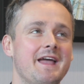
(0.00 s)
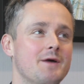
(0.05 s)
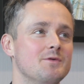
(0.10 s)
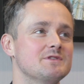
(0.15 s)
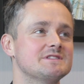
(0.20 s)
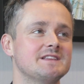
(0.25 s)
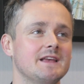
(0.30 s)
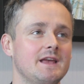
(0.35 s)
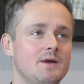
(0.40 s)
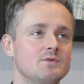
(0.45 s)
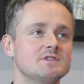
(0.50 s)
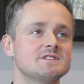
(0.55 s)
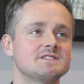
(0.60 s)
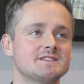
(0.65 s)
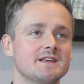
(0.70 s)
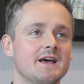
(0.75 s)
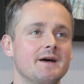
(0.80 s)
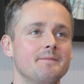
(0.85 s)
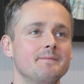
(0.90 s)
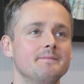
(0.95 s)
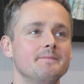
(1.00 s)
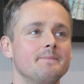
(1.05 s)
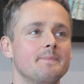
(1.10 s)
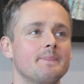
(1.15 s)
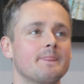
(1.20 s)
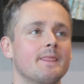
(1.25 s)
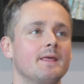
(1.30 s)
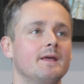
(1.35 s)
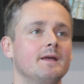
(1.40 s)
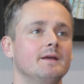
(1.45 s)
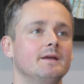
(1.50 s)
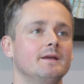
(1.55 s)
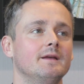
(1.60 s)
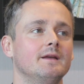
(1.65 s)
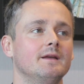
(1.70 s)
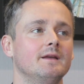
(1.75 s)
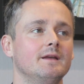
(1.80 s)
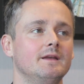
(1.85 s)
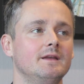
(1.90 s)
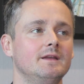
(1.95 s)
It was, it was, um,
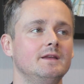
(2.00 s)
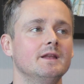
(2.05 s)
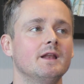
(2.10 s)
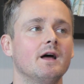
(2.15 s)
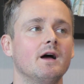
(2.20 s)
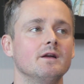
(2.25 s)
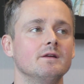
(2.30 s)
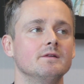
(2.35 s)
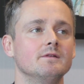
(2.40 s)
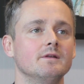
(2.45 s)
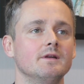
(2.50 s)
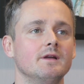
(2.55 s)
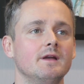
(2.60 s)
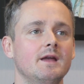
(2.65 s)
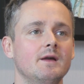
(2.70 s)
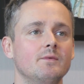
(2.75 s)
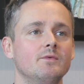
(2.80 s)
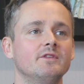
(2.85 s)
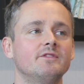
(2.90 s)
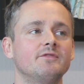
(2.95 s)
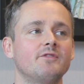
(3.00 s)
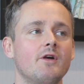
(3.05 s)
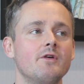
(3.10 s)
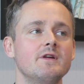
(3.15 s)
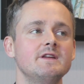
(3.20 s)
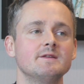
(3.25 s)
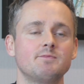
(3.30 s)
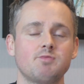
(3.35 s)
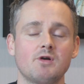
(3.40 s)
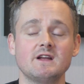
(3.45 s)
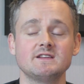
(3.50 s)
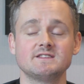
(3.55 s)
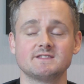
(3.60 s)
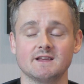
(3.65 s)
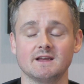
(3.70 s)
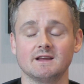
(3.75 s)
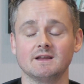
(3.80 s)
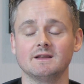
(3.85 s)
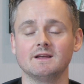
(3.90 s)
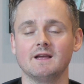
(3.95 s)
you know, it was very
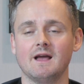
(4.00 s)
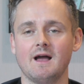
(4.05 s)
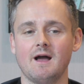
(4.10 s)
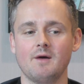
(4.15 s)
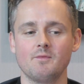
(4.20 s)
depressing.